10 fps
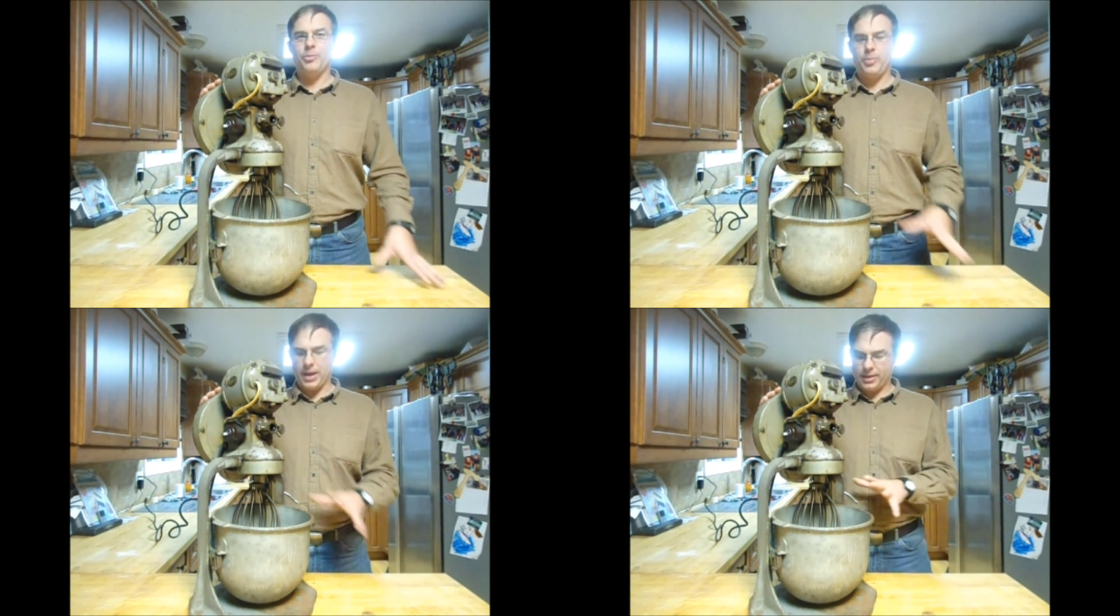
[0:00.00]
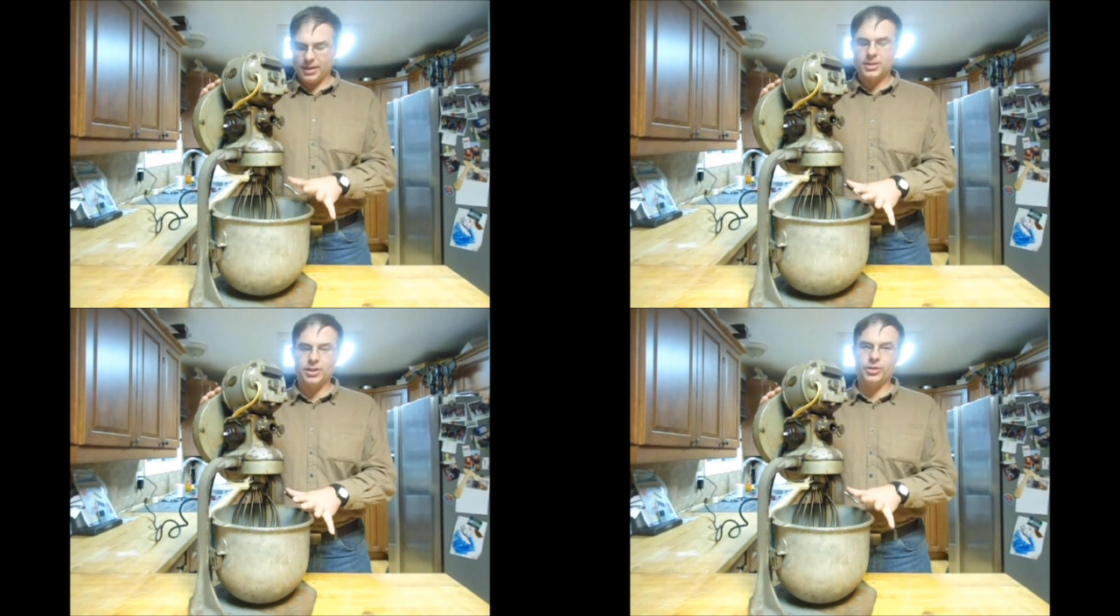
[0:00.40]
But
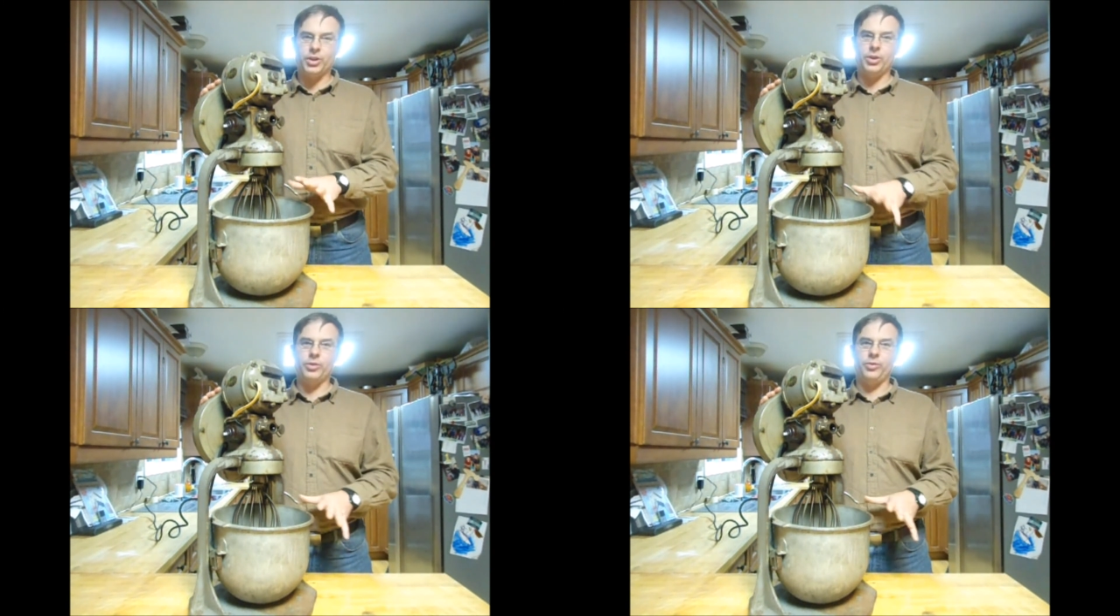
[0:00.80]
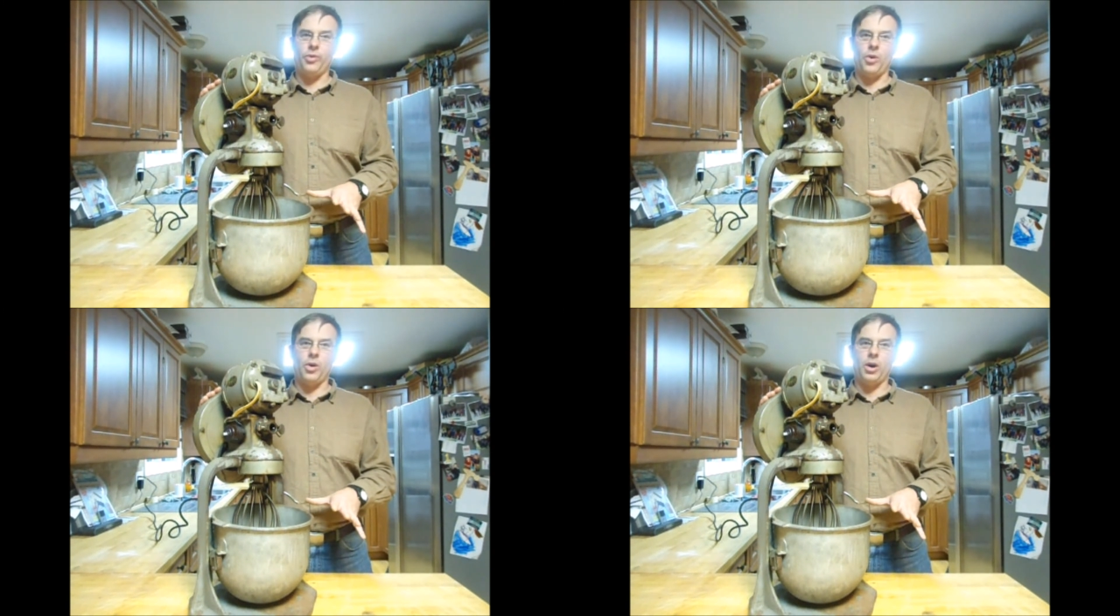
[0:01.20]
this will do
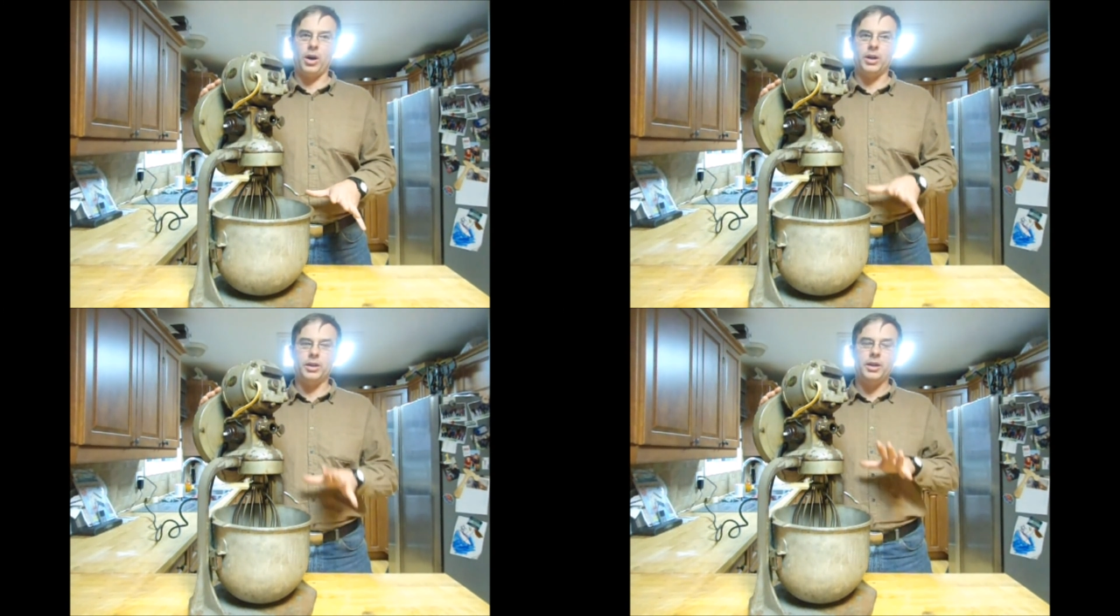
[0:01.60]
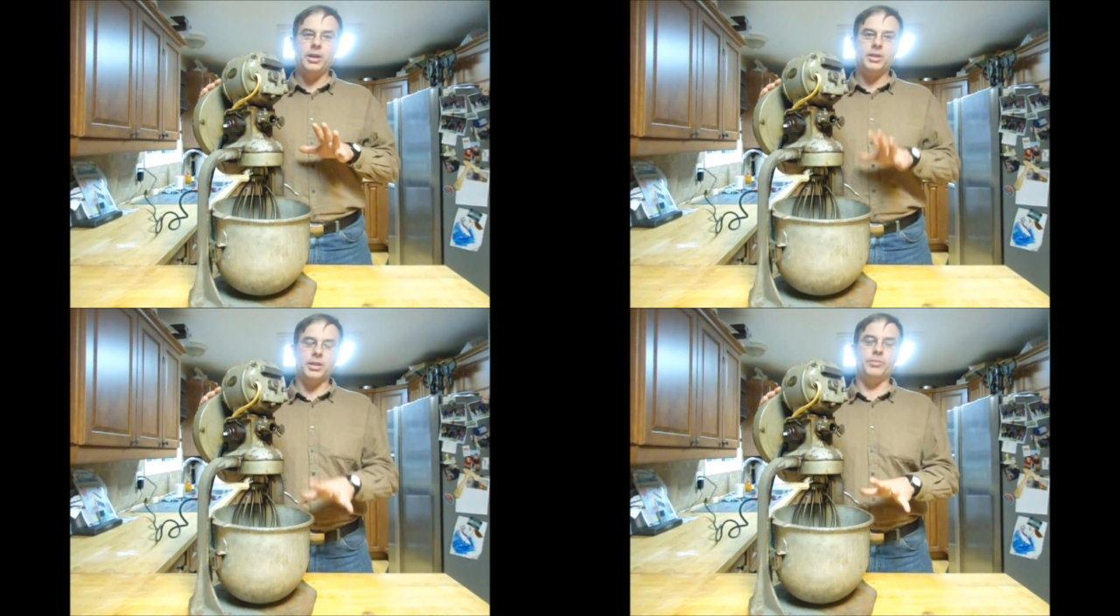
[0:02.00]
for
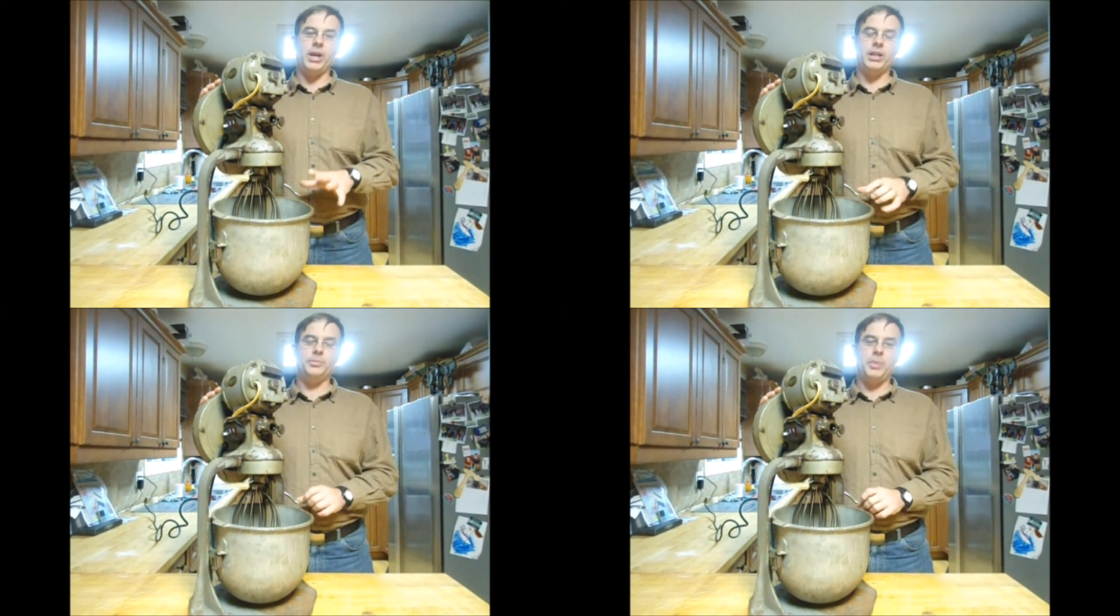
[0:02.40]
some nice